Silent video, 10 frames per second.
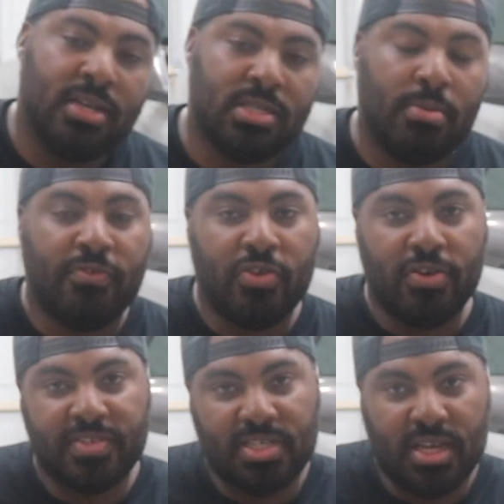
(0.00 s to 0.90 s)
Some of you
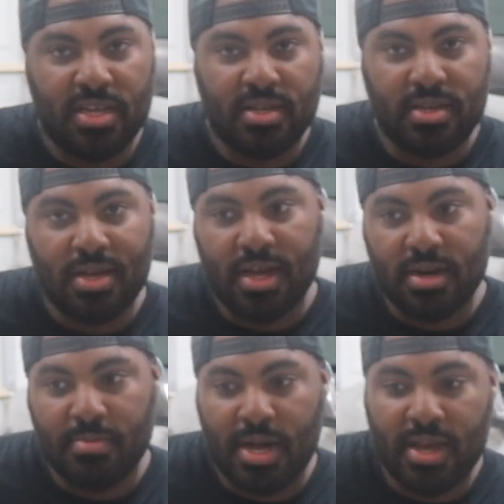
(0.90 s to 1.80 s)
have seen kind
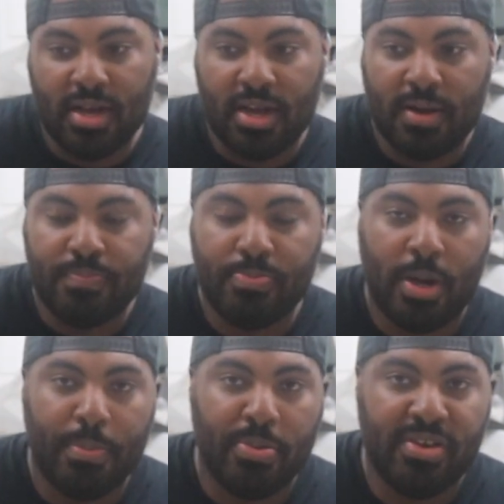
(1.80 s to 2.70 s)
of
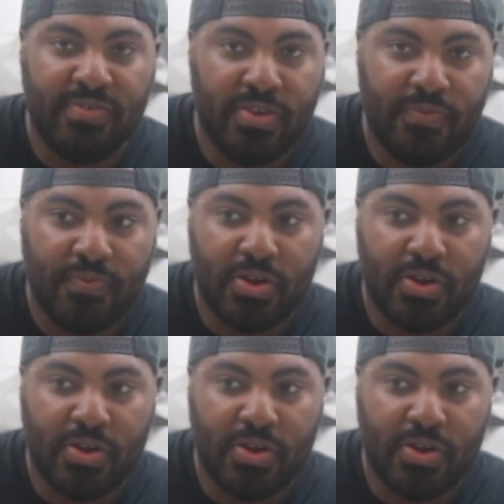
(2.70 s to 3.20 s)
my preview